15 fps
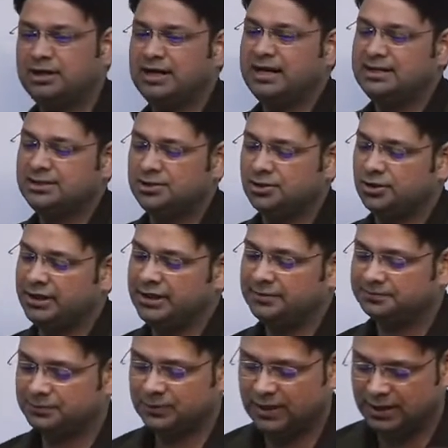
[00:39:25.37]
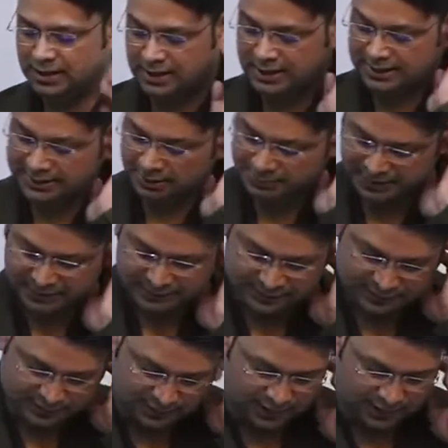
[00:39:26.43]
on alliance theory a little bit